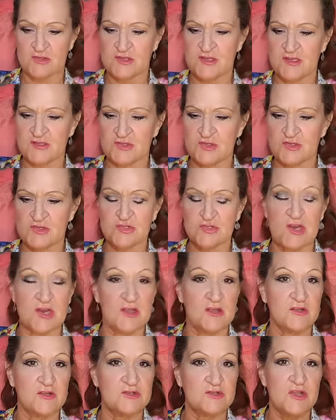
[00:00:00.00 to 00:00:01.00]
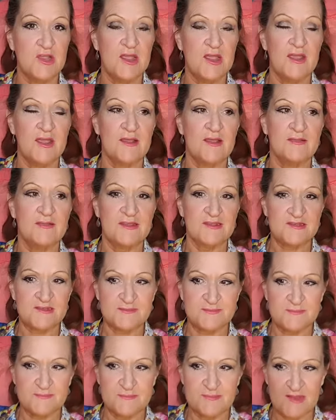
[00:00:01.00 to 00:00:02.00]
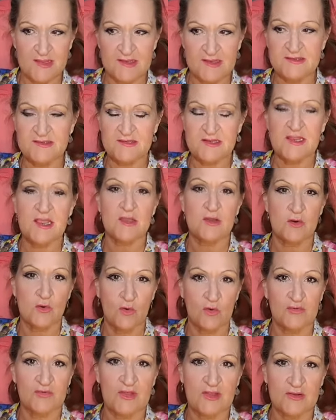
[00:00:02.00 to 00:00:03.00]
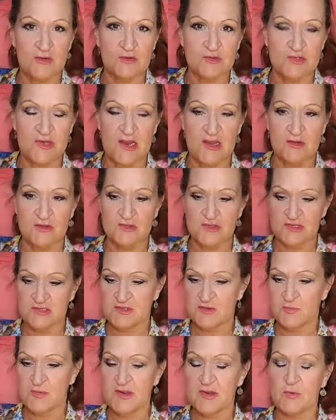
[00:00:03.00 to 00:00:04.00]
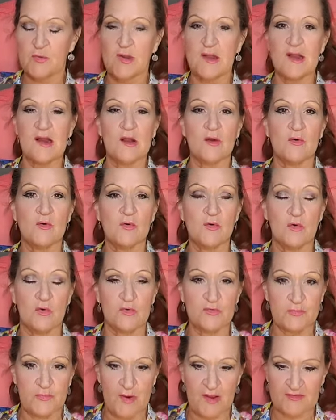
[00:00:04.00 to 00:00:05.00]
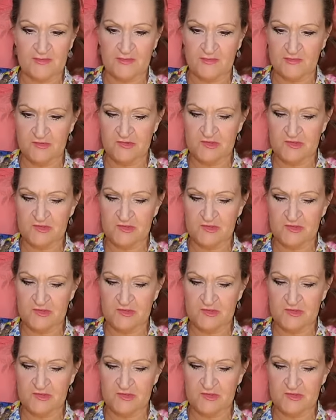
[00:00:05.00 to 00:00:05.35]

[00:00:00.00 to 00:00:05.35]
And this year's challenge, this is to get your goals annual challenge. And so we created our own goals process in